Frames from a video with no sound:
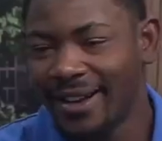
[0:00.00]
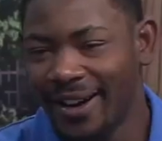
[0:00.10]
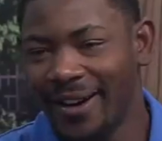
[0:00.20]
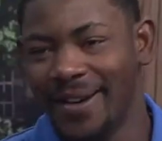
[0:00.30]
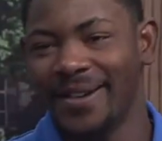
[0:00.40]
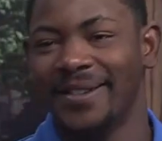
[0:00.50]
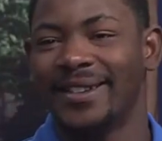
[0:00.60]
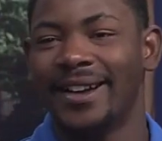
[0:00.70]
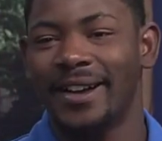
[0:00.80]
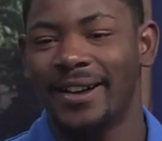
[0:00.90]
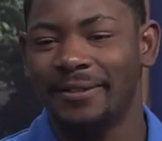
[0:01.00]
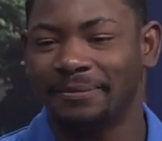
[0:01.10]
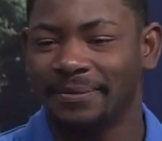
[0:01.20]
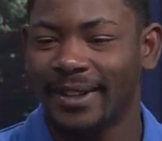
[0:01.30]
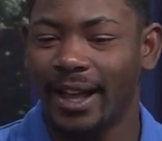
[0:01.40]
Oh, um,
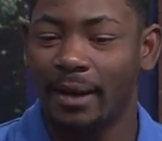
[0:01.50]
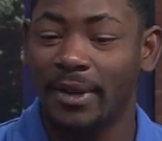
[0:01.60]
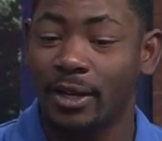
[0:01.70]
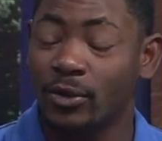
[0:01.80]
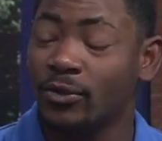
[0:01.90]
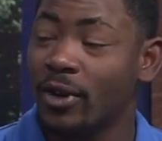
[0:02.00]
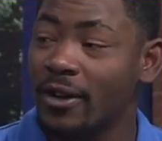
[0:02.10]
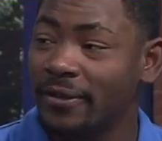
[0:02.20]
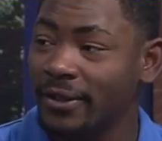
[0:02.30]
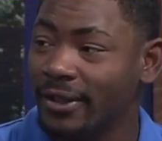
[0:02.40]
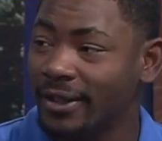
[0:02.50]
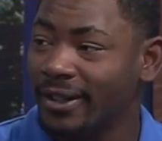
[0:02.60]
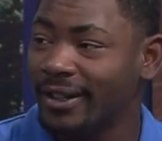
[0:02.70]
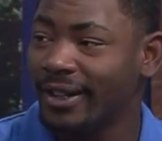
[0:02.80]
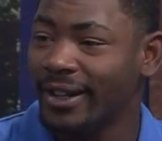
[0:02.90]
I mean it was rough,
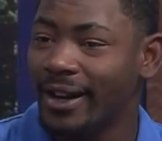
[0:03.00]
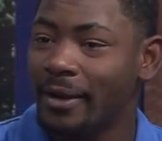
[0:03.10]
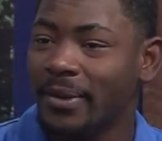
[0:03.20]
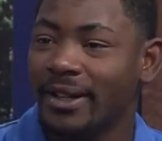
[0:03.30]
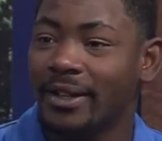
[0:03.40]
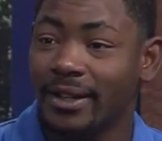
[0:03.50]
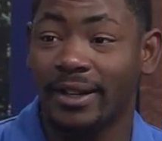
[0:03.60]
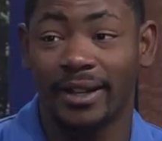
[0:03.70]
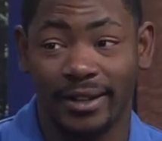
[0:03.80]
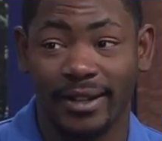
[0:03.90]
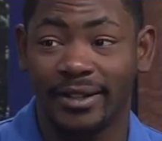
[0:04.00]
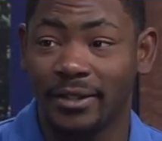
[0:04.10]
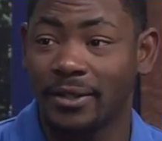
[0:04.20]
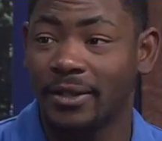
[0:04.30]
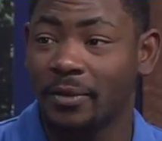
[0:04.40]
and I mean it. It
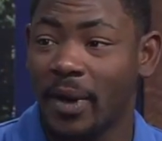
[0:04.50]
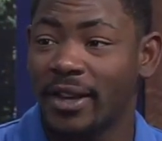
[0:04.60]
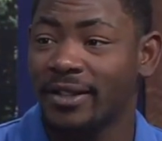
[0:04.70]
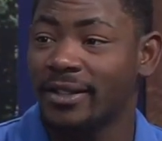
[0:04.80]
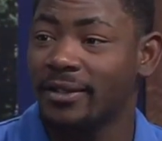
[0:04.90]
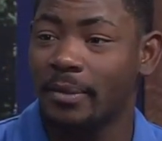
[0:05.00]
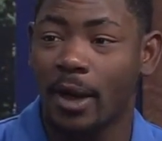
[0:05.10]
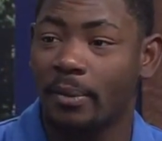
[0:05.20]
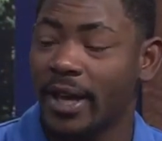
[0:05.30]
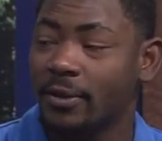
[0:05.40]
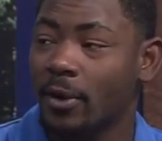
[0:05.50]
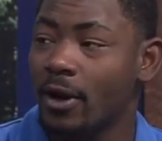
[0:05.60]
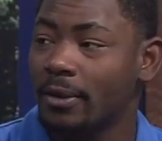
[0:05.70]
still took patience about baseball.